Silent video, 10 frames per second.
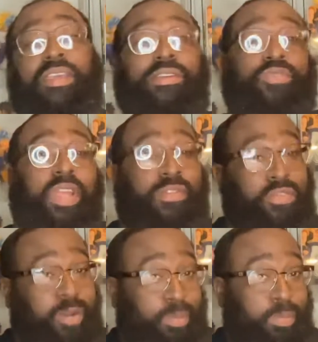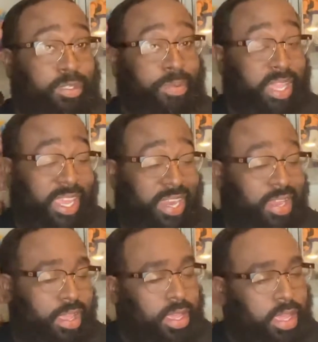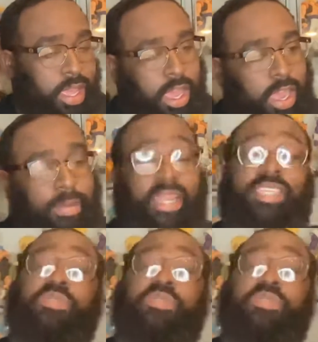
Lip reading: straight from Japan. Now this